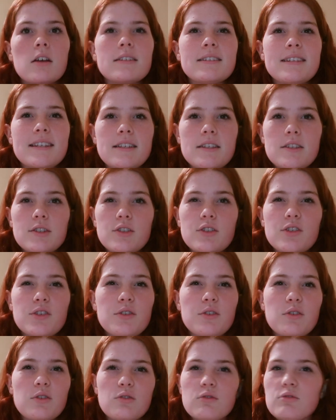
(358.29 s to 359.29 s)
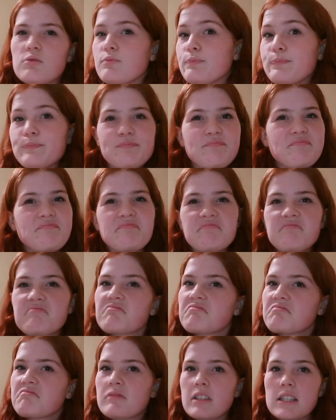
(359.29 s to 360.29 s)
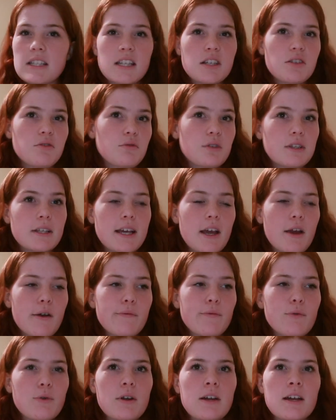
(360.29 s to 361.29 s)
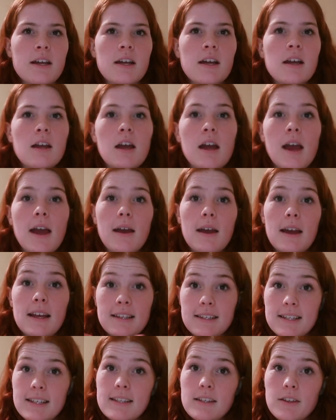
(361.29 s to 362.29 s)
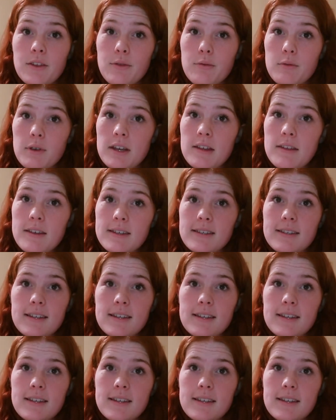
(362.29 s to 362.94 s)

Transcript: Season 2, didn't really care for it. And season 3, this